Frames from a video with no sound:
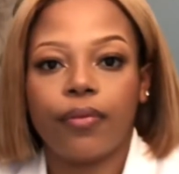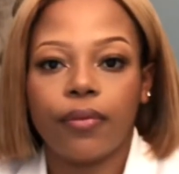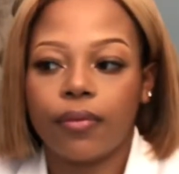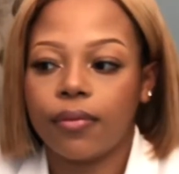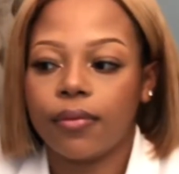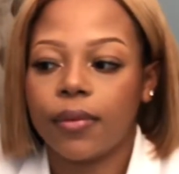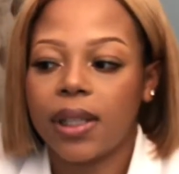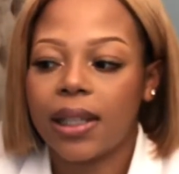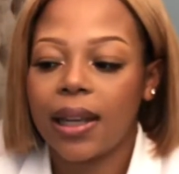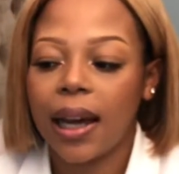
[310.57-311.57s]
um,
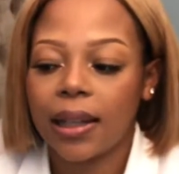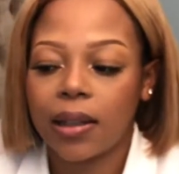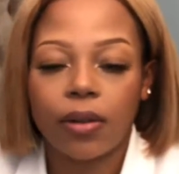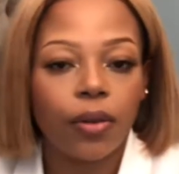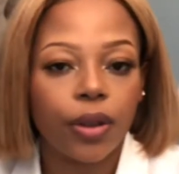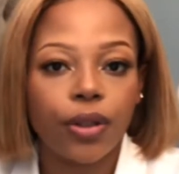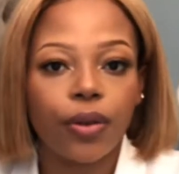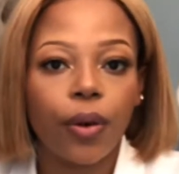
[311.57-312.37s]
slides i don't know what you